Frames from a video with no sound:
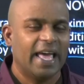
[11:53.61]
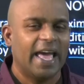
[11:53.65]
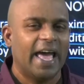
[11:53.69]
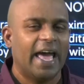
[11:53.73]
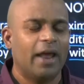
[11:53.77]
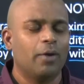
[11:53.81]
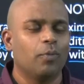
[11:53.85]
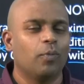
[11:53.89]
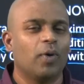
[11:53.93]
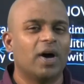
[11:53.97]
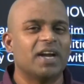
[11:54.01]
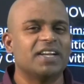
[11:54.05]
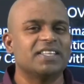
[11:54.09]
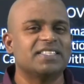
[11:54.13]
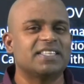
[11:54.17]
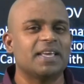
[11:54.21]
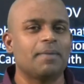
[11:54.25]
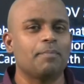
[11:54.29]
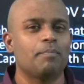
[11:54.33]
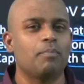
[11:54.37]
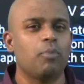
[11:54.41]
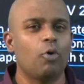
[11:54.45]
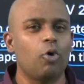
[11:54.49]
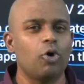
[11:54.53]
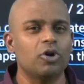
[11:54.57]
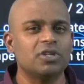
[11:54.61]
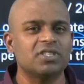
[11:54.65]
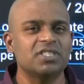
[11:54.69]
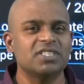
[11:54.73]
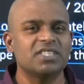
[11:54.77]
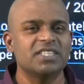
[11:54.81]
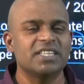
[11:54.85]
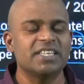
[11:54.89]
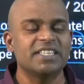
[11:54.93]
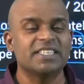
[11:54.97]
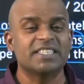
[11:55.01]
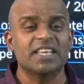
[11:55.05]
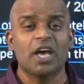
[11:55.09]
And what is important
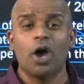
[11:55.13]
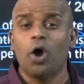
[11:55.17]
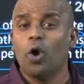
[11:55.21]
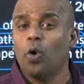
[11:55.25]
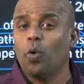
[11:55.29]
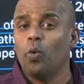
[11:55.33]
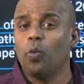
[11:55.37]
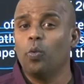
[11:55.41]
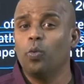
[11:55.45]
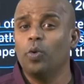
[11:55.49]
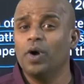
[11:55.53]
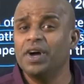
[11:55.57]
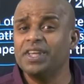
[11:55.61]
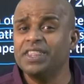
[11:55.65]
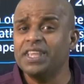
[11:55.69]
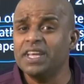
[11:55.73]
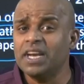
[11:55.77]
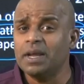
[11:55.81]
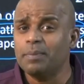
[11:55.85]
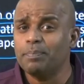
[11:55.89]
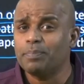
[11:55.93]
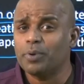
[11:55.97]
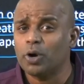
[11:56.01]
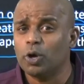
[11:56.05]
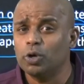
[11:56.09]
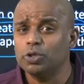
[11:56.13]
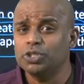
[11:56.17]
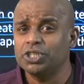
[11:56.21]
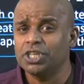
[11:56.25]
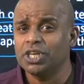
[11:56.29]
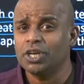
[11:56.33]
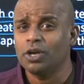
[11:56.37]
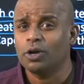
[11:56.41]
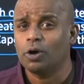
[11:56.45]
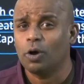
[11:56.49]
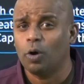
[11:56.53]
is, with an approaching